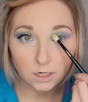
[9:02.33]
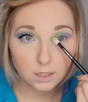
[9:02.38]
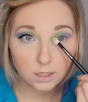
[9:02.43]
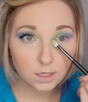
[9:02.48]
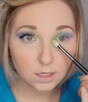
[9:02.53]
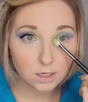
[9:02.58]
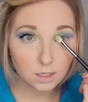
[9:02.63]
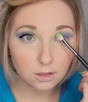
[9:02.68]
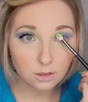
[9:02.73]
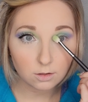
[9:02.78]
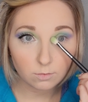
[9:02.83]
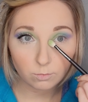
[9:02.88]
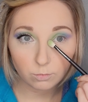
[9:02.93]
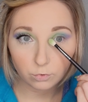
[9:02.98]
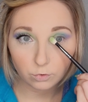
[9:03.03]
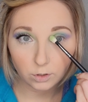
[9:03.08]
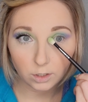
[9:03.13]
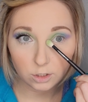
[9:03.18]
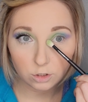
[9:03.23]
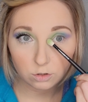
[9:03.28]
like in the
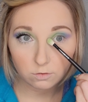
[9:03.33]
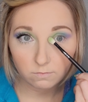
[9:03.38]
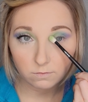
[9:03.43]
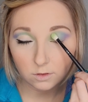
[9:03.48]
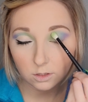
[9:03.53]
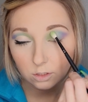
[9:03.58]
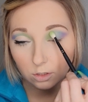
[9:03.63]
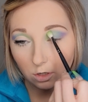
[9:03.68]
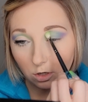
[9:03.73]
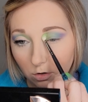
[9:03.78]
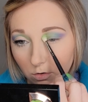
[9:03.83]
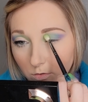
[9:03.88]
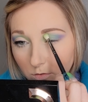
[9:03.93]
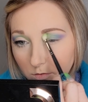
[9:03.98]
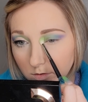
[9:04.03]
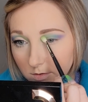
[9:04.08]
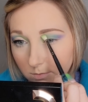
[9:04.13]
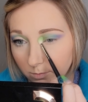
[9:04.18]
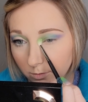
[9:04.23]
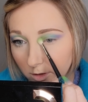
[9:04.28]
bridge of the
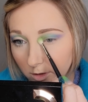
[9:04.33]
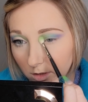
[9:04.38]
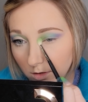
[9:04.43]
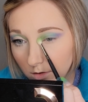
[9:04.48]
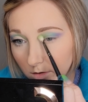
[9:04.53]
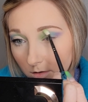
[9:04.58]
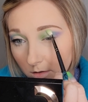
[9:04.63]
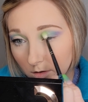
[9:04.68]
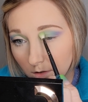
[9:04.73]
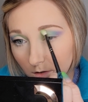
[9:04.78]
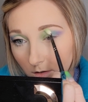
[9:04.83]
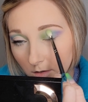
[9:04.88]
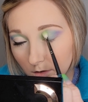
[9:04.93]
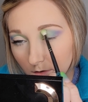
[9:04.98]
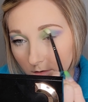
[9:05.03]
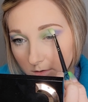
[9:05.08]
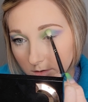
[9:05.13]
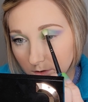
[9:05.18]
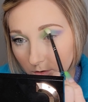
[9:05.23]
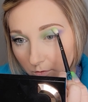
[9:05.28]
nose, but
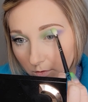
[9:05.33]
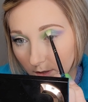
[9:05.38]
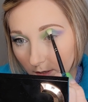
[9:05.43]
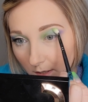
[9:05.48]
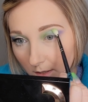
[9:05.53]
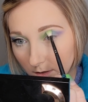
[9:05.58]
it's okay.